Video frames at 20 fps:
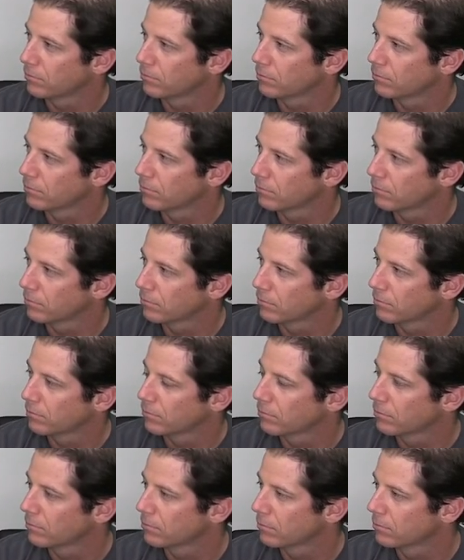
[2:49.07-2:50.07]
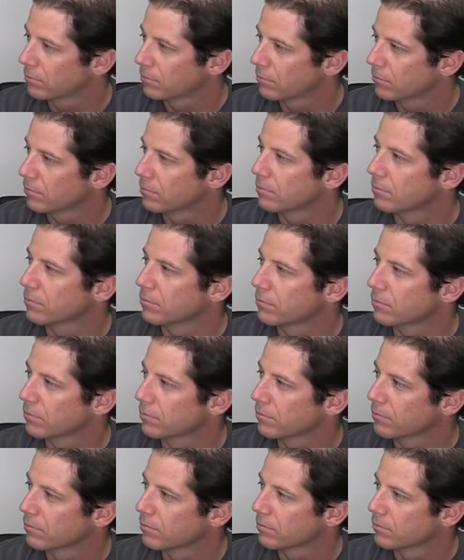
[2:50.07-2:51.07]

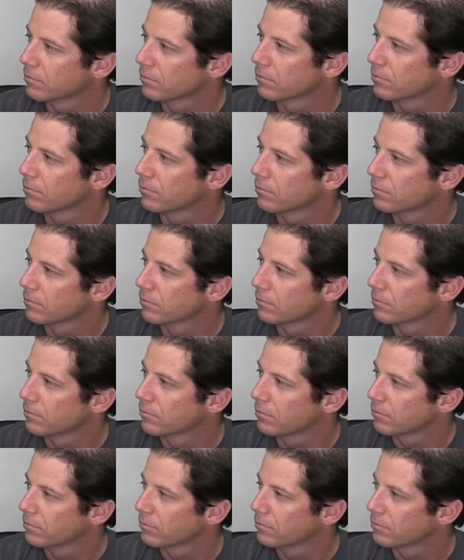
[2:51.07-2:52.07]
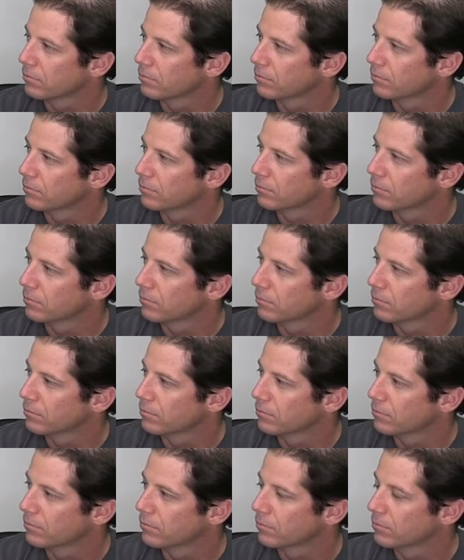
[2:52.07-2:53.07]

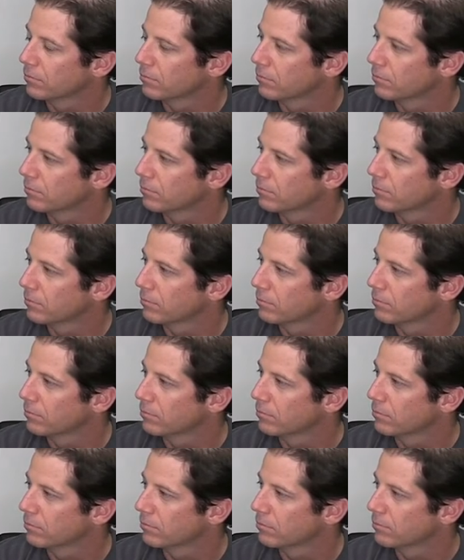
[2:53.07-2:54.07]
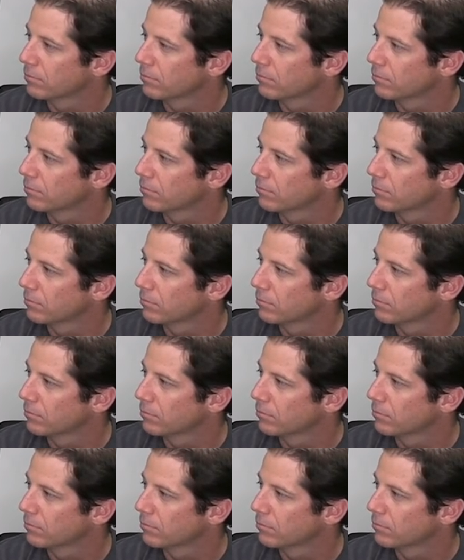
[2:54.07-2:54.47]
This person isn't speaking.